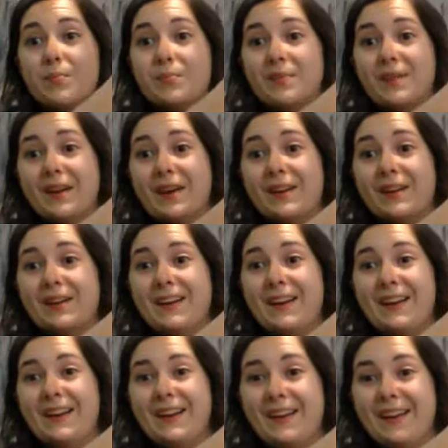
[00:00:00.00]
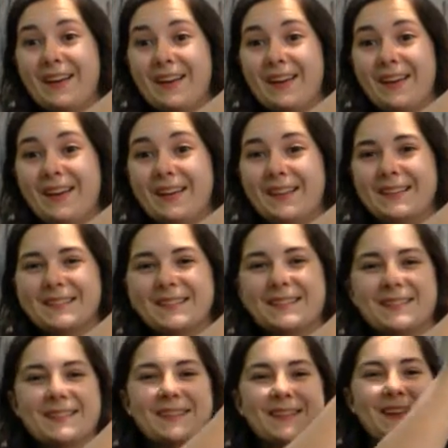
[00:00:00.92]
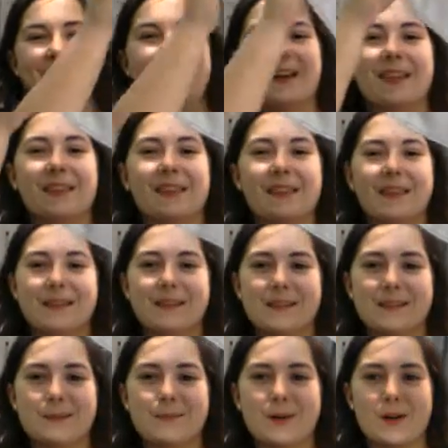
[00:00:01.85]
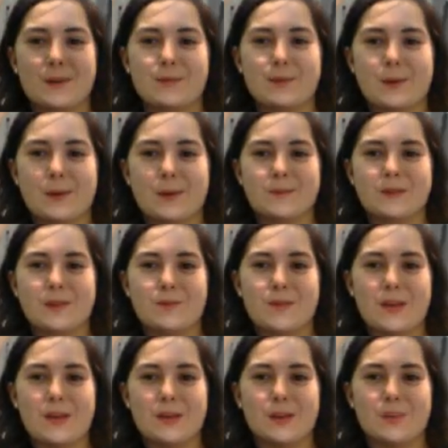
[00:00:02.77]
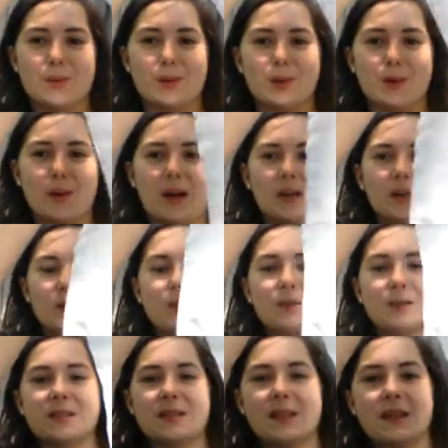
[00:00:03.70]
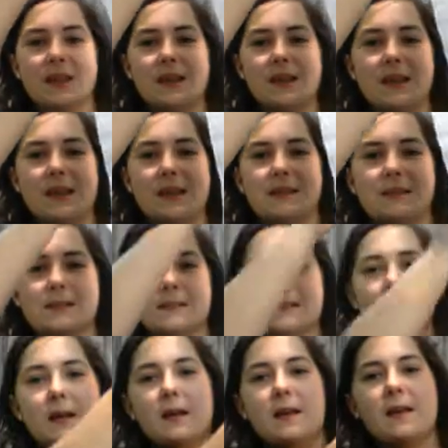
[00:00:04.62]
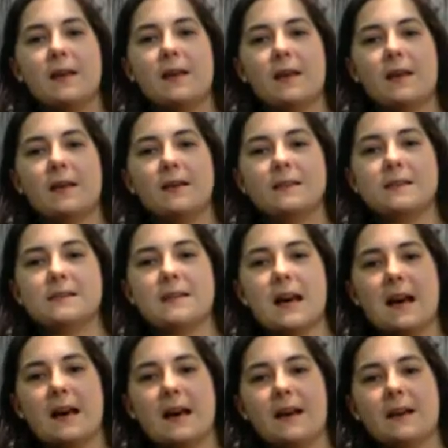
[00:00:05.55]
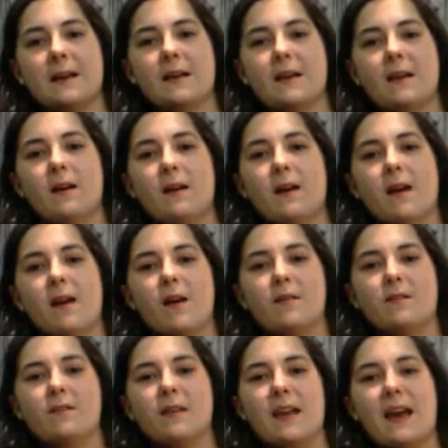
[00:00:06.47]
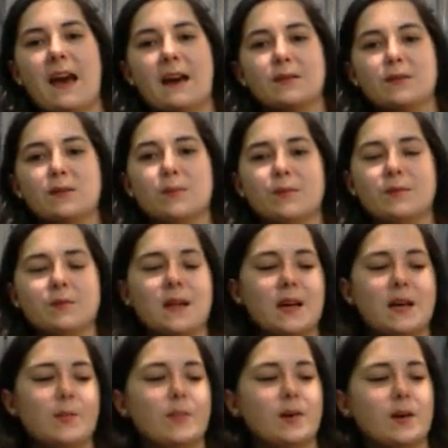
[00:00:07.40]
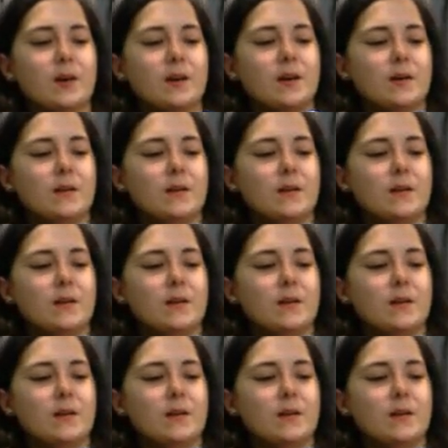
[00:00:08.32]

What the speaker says: There it is! This is what absorbs the pee and the poo, and you stick this inside of the actual diaper,